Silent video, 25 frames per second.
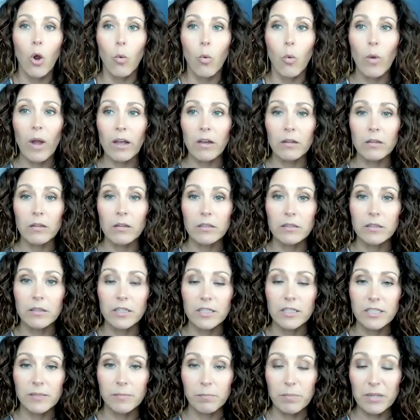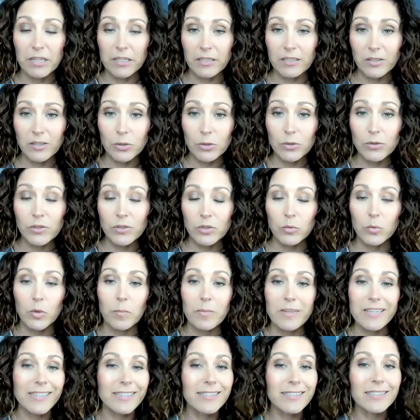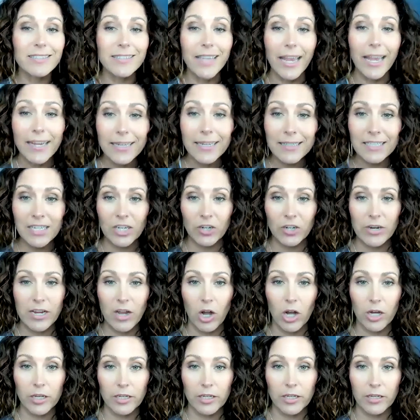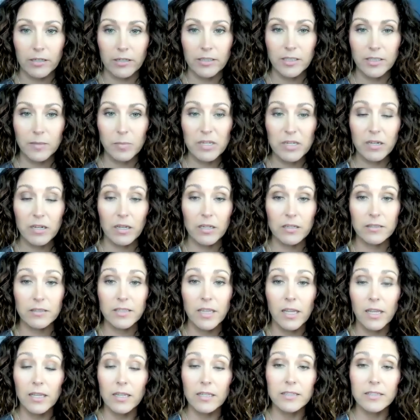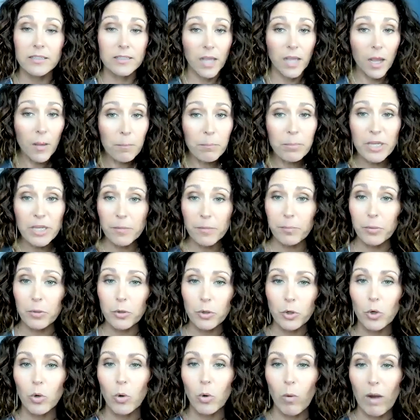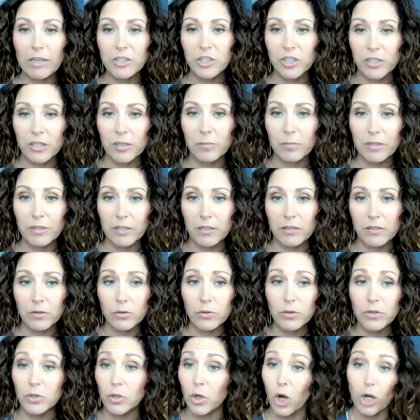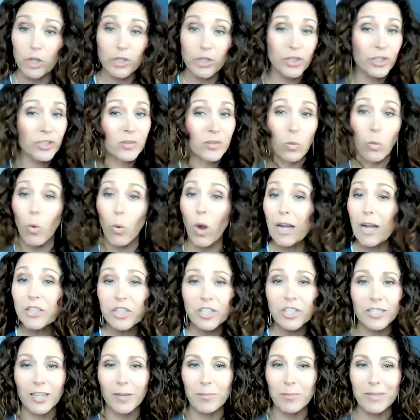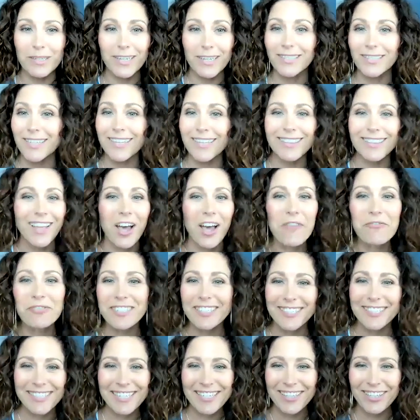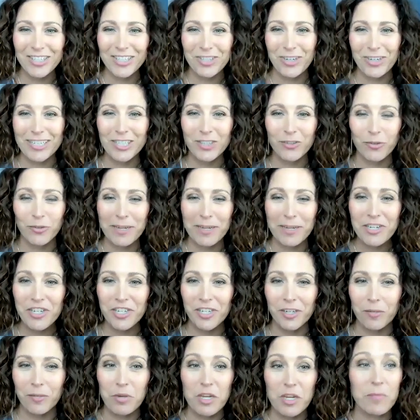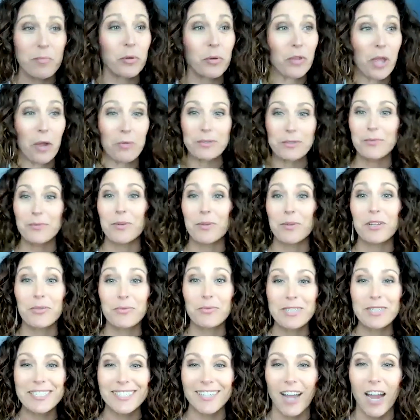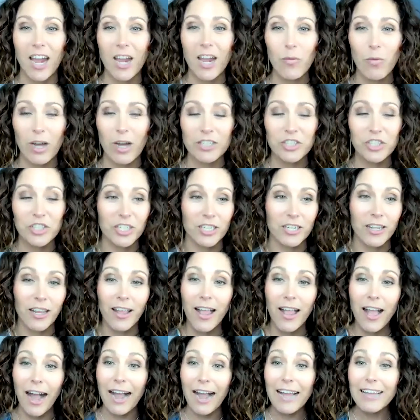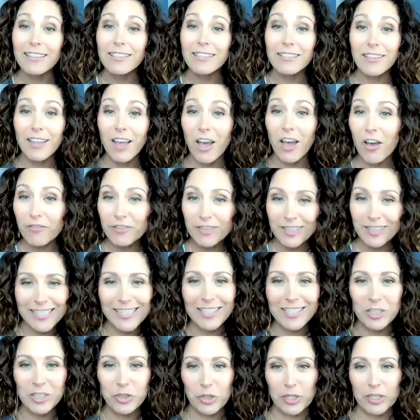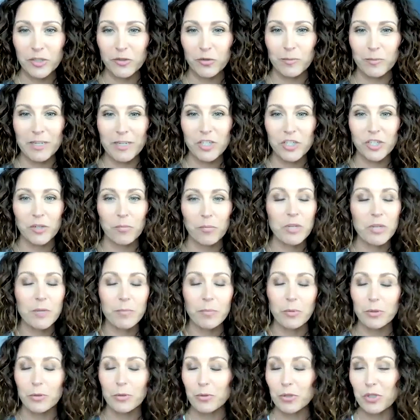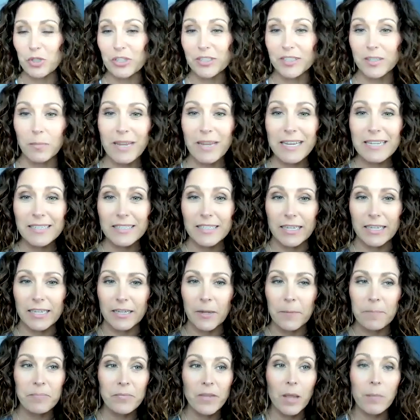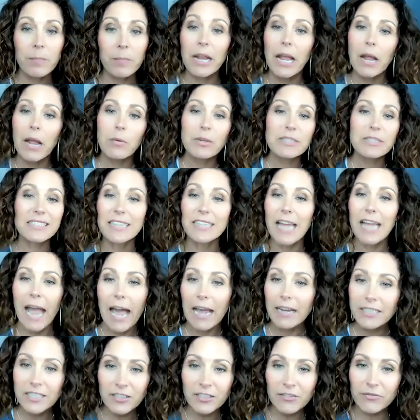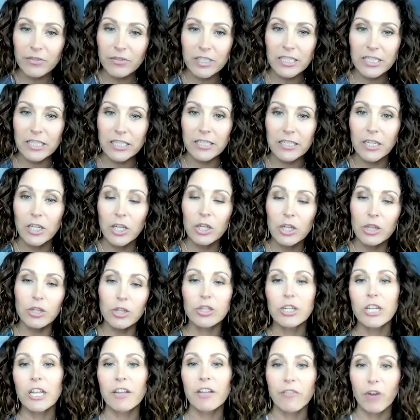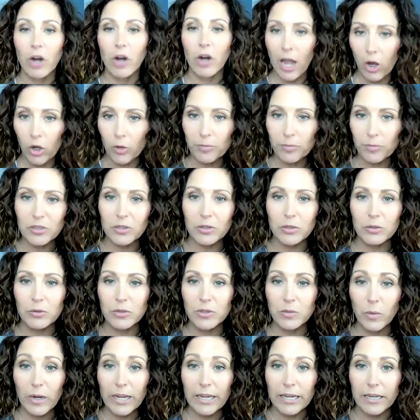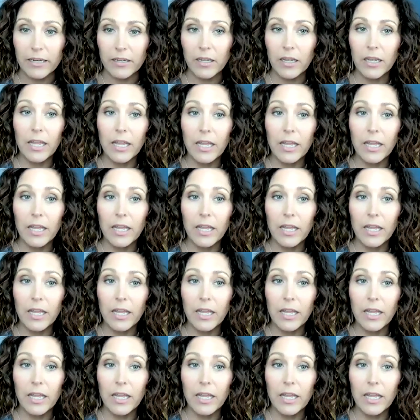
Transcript: Well, The Biggest Loser would be a secondary audience, because some people who are watching The Biggest Loser are just watching it because they love to see the transformation in people. That was one of the reasons I watched it. I love seeing the transformation in people. It was just amazing. But I wasn't actively looking for help to lose weight.